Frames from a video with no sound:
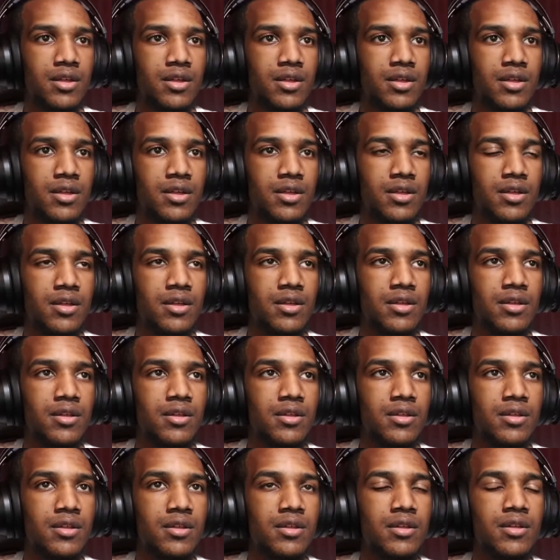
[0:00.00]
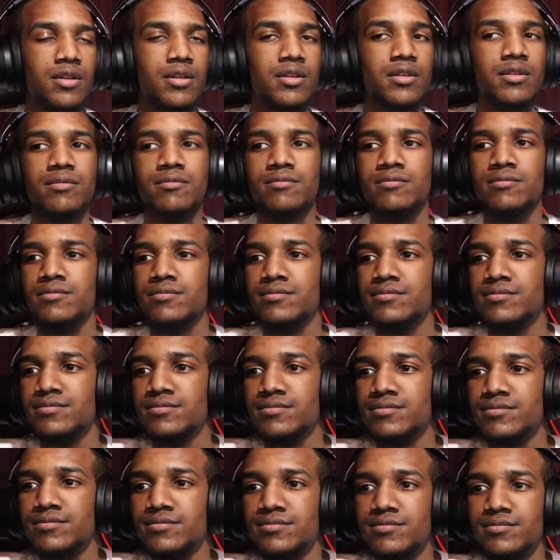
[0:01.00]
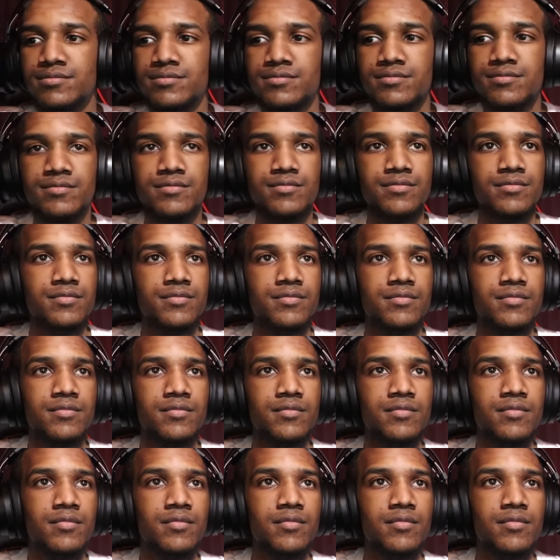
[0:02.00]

Nothing is said.